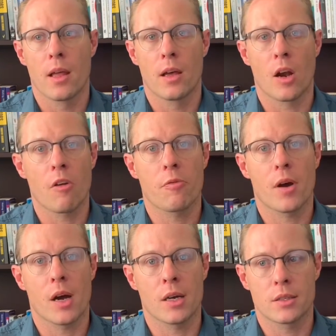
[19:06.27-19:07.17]
A lot of
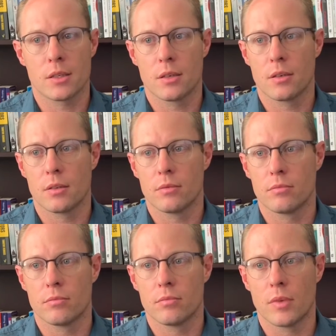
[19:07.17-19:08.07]
us
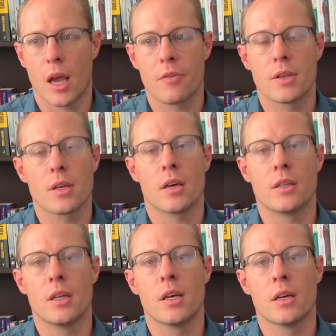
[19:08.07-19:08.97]
have this
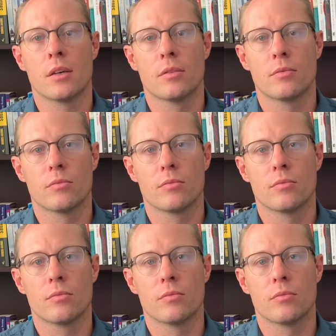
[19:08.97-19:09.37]
idea